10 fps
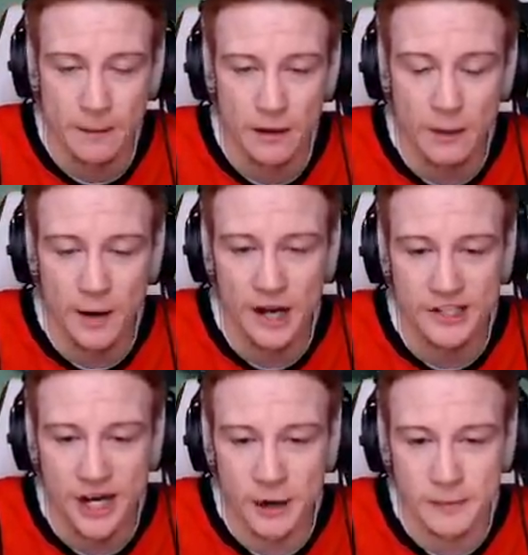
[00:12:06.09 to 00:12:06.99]
Come on,
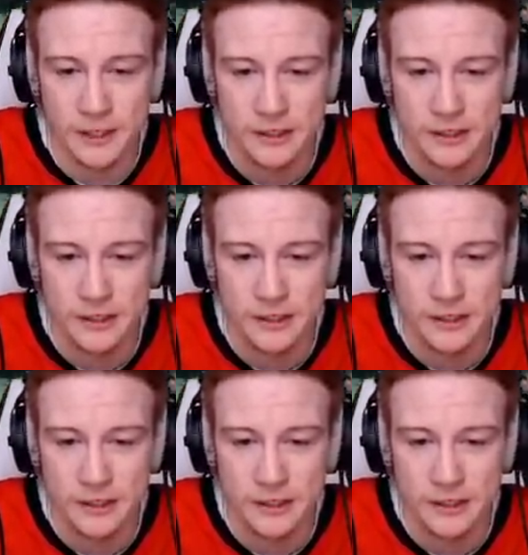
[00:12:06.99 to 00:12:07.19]
Jeremy.